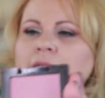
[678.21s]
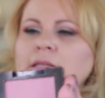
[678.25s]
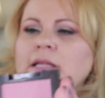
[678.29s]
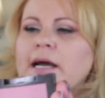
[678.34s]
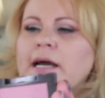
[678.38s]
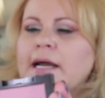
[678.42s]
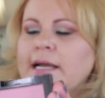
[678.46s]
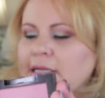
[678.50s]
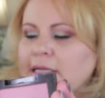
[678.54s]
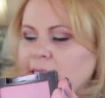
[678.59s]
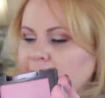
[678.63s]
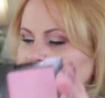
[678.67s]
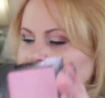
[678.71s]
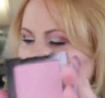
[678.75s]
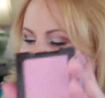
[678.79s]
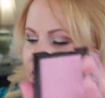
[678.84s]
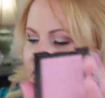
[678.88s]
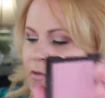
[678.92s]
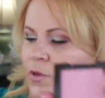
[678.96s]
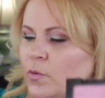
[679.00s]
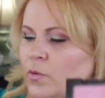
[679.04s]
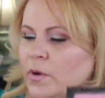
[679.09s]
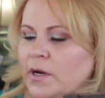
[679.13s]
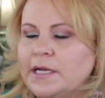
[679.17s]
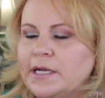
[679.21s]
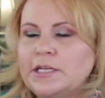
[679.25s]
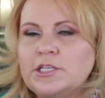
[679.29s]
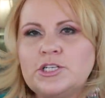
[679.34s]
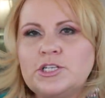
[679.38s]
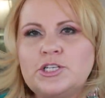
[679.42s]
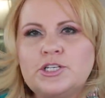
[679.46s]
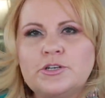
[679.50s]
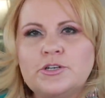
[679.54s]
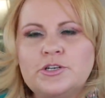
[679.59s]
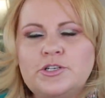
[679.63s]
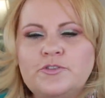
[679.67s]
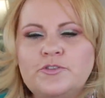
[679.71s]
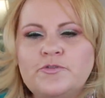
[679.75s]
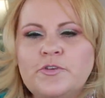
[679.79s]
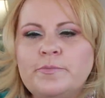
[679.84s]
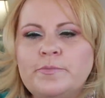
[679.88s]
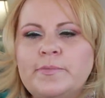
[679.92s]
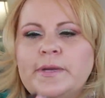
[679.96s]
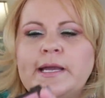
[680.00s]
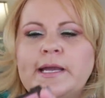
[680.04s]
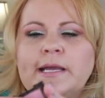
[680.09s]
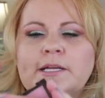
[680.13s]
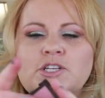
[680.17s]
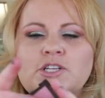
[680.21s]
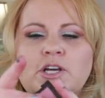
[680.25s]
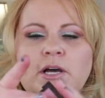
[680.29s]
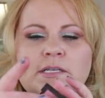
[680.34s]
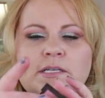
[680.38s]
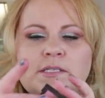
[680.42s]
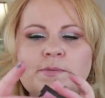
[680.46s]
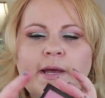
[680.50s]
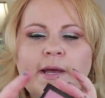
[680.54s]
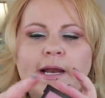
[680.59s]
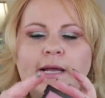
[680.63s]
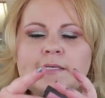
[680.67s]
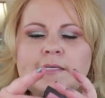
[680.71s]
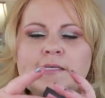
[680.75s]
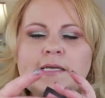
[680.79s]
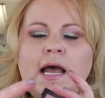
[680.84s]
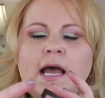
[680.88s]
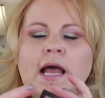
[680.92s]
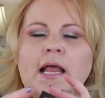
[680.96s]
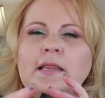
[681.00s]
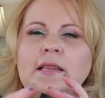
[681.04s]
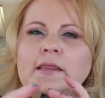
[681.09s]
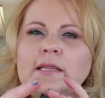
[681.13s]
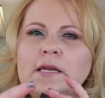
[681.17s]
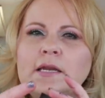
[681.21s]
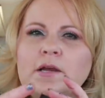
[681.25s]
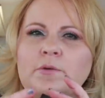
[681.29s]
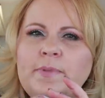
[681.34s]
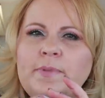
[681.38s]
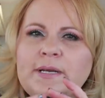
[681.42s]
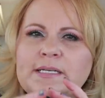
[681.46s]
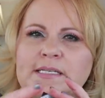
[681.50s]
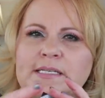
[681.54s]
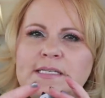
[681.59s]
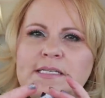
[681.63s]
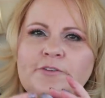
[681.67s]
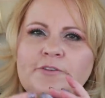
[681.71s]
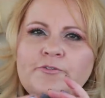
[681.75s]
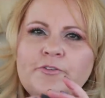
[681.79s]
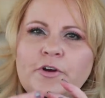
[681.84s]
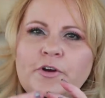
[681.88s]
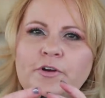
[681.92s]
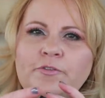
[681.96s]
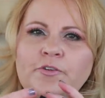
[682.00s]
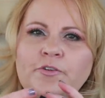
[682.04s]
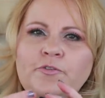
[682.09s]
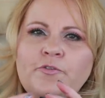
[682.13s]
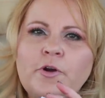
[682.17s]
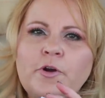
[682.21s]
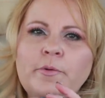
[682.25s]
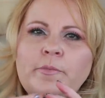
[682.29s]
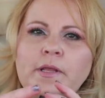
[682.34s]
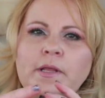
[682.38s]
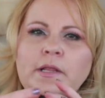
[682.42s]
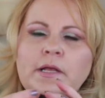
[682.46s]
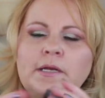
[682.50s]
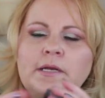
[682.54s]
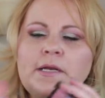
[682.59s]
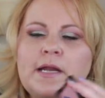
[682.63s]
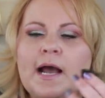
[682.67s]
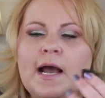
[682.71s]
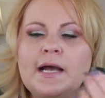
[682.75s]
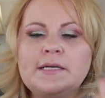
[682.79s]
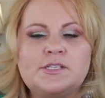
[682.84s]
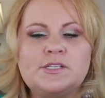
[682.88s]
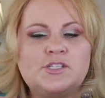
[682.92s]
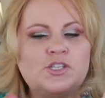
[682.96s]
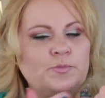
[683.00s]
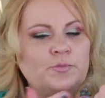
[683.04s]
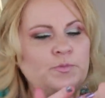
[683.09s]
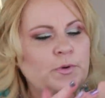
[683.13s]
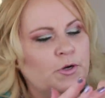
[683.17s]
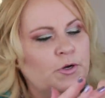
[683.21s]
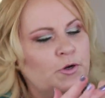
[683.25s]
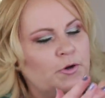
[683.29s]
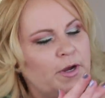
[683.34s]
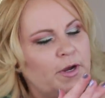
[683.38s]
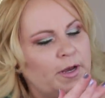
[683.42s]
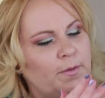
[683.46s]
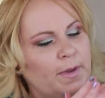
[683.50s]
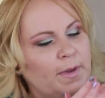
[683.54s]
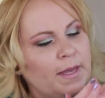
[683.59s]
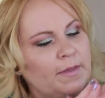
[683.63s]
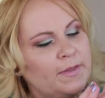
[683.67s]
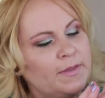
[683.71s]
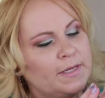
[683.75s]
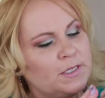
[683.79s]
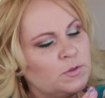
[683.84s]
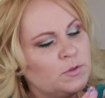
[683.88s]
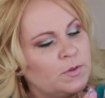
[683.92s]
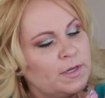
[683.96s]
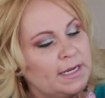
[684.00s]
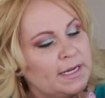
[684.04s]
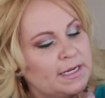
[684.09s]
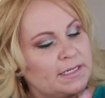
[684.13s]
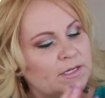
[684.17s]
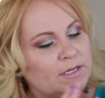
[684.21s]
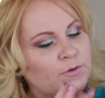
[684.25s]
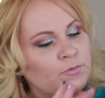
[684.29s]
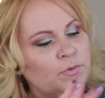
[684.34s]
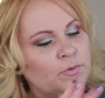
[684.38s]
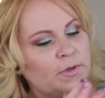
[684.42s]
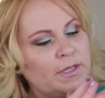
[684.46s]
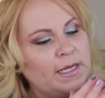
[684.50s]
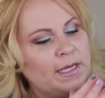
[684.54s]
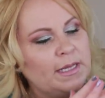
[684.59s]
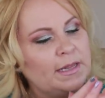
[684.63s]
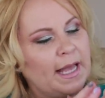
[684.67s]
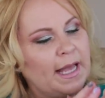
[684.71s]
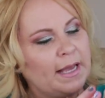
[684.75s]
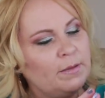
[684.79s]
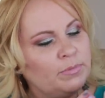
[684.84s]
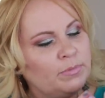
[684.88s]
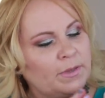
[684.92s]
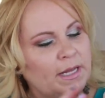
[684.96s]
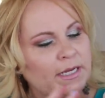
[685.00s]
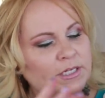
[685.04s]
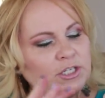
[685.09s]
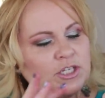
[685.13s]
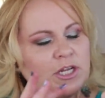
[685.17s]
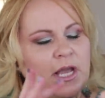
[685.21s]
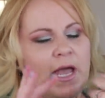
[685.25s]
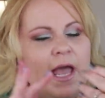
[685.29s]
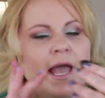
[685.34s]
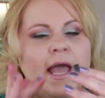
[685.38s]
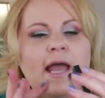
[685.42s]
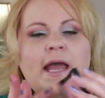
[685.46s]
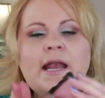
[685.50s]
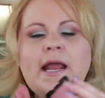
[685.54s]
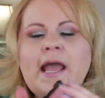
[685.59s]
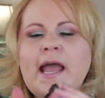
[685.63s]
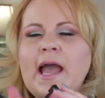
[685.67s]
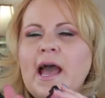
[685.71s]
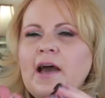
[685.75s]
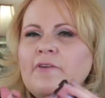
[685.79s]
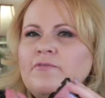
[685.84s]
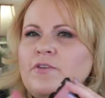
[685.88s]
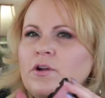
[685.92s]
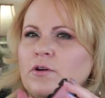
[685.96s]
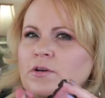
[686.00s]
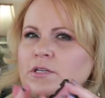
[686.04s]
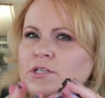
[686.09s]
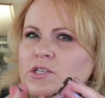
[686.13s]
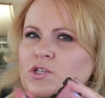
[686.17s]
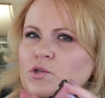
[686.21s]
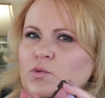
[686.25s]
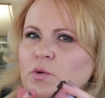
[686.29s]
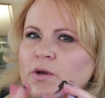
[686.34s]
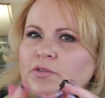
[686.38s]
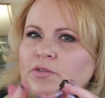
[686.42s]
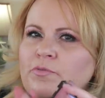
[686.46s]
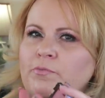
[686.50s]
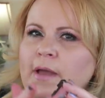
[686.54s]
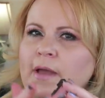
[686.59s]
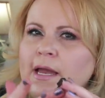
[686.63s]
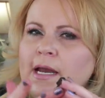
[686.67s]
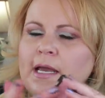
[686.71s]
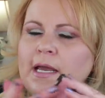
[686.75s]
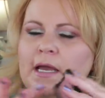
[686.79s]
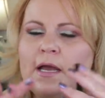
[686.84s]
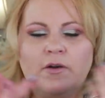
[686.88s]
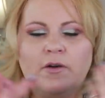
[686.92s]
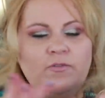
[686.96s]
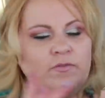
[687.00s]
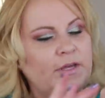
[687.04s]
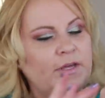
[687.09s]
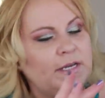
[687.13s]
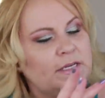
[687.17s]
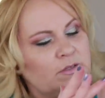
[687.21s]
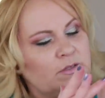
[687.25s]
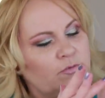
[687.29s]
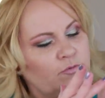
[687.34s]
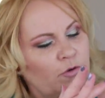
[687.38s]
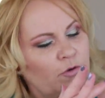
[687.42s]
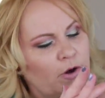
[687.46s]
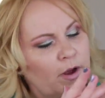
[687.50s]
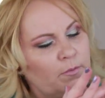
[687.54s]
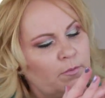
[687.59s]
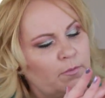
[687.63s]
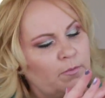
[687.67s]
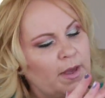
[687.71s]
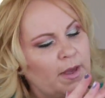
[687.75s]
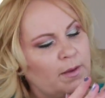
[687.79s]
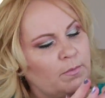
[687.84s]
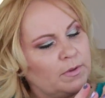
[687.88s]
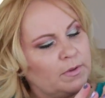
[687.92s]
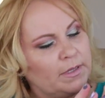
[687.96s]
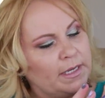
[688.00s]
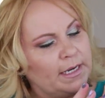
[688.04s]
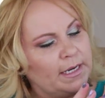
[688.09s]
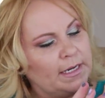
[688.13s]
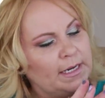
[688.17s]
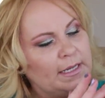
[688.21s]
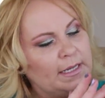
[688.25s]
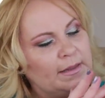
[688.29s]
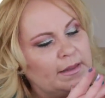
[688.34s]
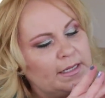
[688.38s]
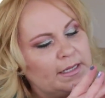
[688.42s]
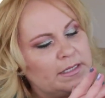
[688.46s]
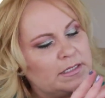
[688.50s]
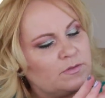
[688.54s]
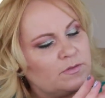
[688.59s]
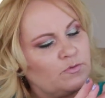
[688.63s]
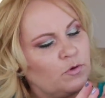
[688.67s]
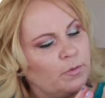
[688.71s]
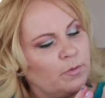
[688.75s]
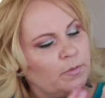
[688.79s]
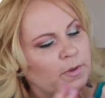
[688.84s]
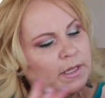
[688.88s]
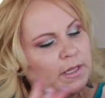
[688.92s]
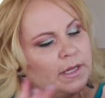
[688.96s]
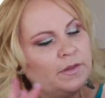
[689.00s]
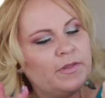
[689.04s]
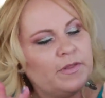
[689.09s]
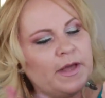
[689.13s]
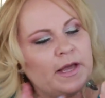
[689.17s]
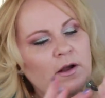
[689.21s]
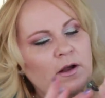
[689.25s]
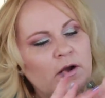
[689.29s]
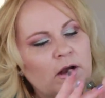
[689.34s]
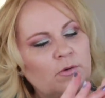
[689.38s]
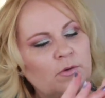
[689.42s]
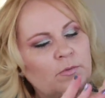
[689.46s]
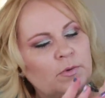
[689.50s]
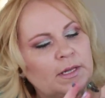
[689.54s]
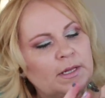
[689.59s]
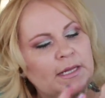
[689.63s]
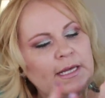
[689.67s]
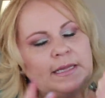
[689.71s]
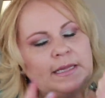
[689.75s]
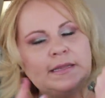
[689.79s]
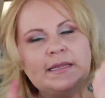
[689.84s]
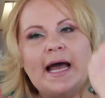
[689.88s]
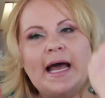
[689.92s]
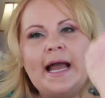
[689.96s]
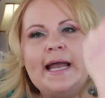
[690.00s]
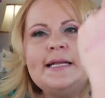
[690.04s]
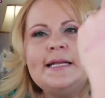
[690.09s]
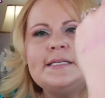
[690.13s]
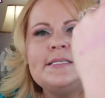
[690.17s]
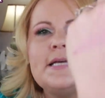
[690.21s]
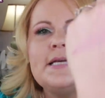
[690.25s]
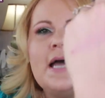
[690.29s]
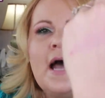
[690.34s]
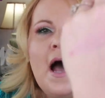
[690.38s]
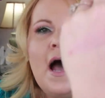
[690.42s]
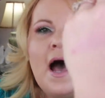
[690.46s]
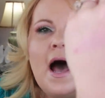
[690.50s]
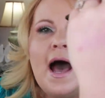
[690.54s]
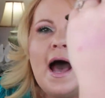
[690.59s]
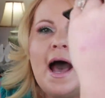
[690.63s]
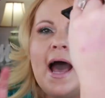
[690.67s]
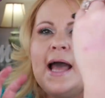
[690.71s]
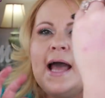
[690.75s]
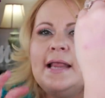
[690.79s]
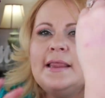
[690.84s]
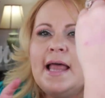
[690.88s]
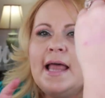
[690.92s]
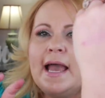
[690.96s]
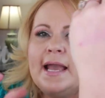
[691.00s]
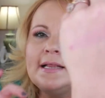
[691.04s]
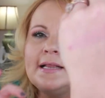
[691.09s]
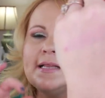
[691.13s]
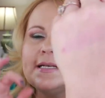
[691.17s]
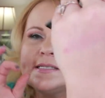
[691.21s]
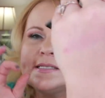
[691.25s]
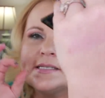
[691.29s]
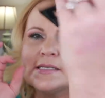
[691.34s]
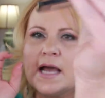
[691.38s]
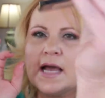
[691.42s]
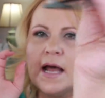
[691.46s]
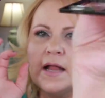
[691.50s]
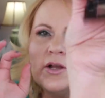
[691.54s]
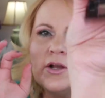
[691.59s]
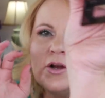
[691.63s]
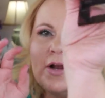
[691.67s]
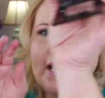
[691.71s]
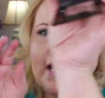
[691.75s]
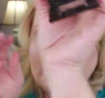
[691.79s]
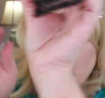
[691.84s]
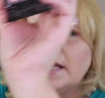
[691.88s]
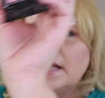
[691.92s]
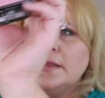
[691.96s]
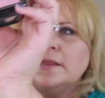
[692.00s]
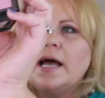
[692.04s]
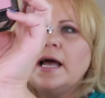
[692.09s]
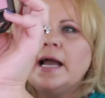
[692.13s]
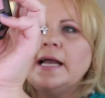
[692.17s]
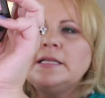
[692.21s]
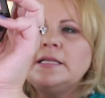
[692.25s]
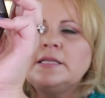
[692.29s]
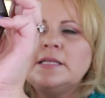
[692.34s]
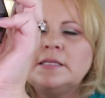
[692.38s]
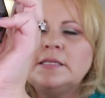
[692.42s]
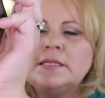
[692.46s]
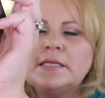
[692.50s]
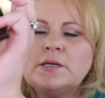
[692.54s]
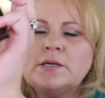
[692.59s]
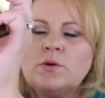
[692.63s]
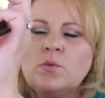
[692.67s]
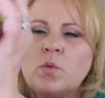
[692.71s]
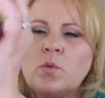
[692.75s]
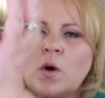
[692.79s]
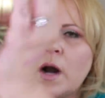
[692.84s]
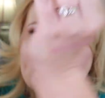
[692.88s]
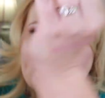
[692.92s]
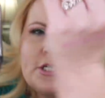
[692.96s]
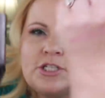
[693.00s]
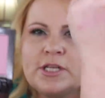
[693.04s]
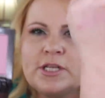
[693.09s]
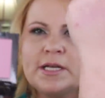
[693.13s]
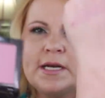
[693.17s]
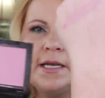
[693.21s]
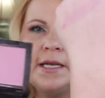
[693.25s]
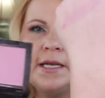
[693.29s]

lines of the one I just showed you from BH Cosmetics. A Little bit stiffer of a formula, not super creamy. This one is a really light blush. And I have noticed with many of these from Maybelline in this formula, they are really light. I like this color and I like the little wash that